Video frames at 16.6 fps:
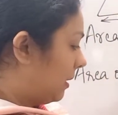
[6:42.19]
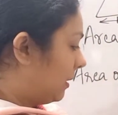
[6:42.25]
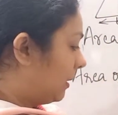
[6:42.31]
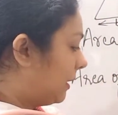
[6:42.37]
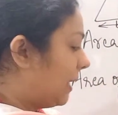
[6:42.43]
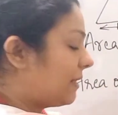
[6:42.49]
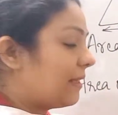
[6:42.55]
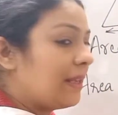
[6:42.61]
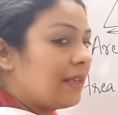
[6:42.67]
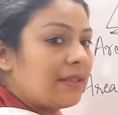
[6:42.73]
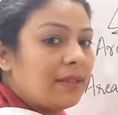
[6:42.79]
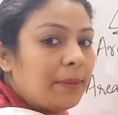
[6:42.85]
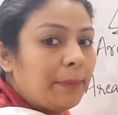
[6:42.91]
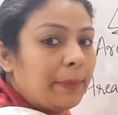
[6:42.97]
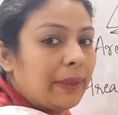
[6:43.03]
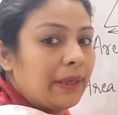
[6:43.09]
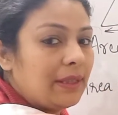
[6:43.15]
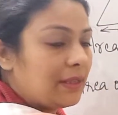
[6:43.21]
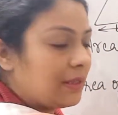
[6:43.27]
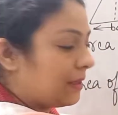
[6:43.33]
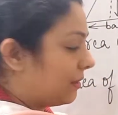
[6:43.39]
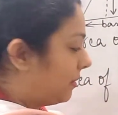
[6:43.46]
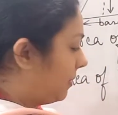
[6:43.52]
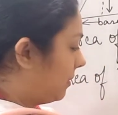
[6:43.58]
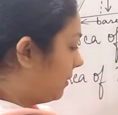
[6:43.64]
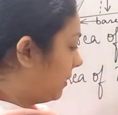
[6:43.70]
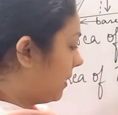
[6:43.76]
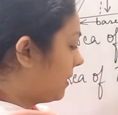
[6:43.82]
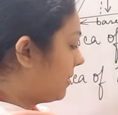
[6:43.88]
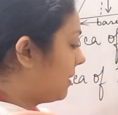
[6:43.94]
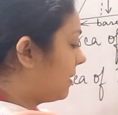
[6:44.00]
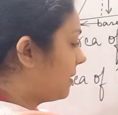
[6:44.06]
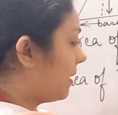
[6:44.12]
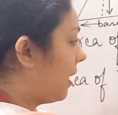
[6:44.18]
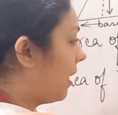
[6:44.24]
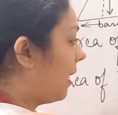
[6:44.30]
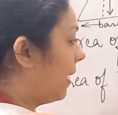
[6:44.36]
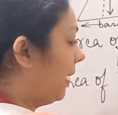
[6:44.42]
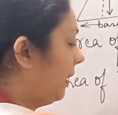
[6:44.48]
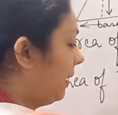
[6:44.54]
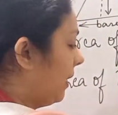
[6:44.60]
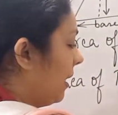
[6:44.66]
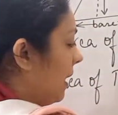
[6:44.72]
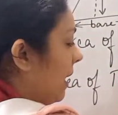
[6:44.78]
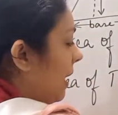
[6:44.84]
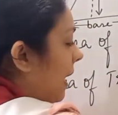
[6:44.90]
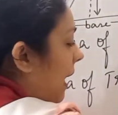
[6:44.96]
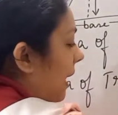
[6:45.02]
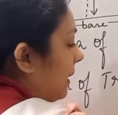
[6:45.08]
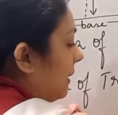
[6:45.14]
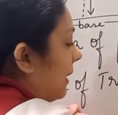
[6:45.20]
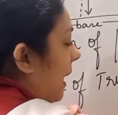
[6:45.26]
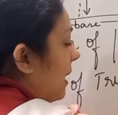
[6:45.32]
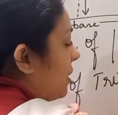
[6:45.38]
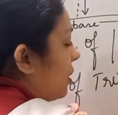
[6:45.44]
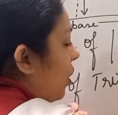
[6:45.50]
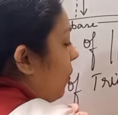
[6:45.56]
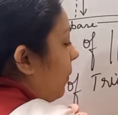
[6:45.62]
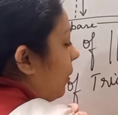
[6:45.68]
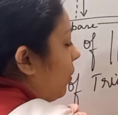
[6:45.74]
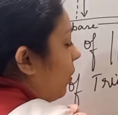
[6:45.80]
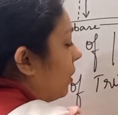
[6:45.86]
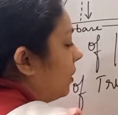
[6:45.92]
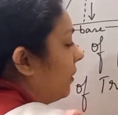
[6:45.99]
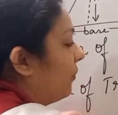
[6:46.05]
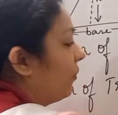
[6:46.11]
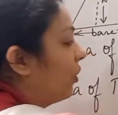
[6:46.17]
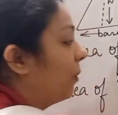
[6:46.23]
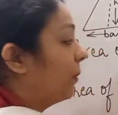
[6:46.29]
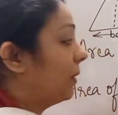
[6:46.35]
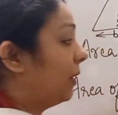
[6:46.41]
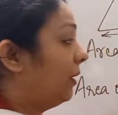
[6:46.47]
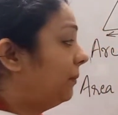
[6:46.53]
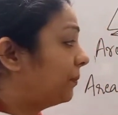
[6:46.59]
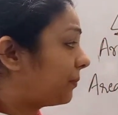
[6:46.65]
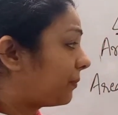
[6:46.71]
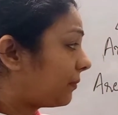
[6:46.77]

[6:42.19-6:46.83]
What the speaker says: This is the base, this is the height, and that's how we got the formula.